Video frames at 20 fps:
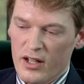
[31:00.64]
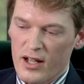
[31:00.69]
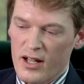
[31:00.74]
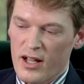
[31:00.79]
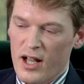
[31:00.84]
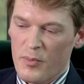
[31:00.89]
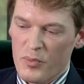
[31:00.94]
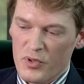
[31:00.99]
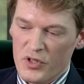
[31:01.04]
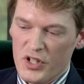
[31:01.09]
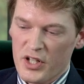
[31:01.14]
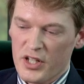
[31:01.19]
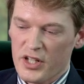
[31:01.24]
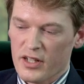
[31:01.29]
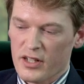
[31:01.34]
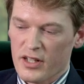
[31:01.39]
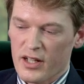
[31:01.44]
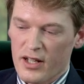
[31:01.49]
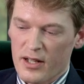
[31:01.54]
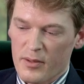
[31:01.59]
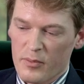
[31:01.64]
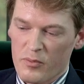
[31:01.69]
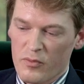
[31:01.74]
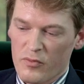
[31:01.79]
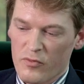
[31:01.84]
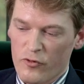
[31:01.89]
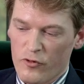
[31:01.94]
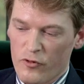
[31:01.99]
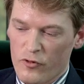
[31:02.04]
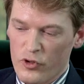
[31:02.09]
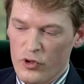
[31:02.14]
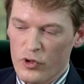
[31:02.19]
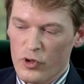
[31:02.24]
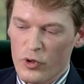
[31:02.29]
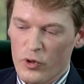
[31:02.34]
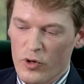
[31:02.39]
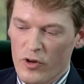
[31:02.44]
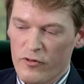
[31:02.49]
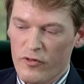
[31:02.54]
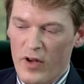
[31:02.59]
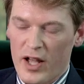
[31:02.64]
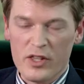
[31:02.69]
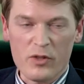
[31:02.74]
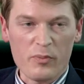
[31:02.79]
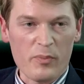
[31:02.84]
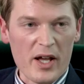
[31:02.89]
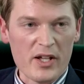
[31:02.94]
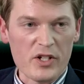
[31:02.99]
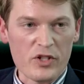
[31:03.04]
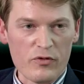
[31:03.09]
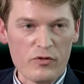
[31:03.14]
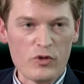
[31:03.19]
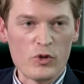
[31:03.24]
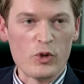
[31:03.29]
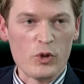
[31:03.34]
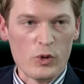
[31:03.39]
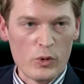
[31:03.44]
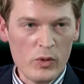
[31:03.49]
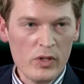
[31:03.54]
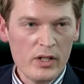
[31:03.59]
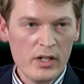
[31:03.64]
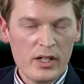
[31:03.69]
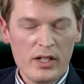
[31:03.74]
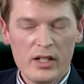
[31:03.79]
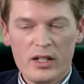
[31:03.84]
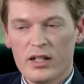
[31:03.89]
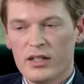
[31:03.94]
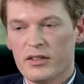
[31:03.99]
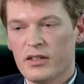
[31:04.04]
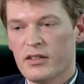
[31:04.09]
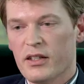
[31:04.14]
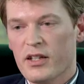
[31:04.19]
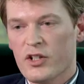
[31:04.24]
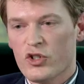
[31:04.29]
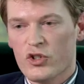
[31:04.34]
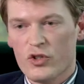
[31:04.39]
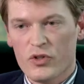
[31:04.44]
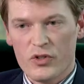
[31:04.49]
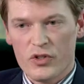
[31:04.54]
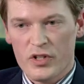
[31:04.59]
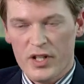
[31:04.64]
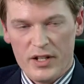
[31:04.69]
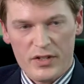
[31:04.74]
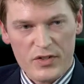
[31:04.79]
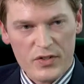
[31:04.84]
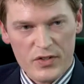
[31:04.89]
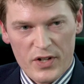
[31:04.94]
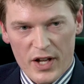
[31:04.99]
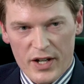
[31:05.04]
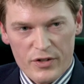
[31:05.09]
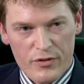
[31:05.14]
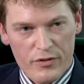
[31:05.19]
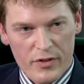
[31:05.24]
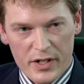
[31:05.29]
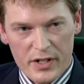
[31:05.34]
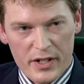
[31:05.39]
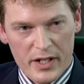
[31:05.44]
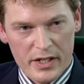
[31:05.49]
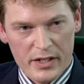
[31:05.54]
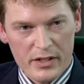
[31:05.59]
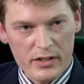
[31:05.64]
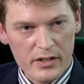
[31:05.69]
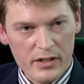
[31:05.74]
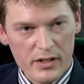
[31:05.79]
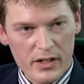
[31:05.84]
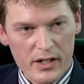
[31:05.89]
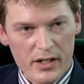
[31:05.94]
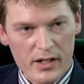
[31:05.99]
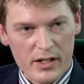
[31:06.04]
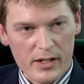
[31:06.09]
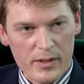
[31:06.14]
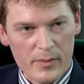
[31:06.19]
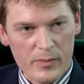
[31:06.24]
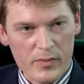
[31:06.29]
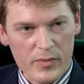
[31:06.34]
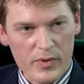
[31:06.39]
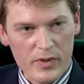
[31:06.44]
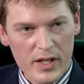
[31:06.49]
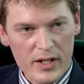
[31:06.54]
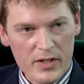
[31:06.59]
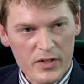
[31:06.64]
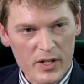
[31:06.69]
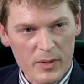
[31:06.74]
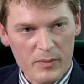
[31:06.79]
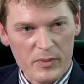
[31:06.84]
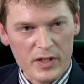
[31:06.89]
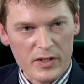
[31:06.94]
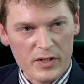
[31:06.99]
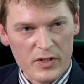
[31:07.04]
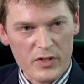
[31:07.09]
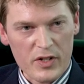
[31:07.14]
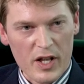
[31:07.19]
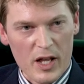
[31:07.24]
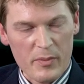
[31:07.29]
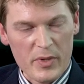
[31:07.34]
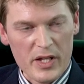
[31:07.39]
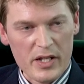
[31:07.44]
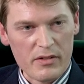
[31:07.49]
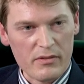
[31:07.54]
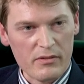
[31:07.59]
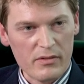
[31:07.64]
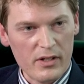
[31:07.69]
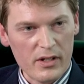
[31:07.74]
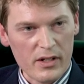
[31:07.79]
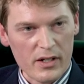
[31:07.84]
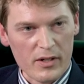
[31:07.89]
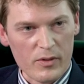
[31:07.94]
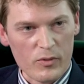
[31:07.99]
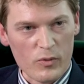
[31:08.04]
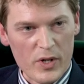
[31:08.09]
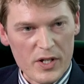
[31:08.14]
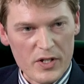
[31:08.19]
uh, a particular view, a faith based view, then they shouldn't get state funding. Um, that's something that's come in uh,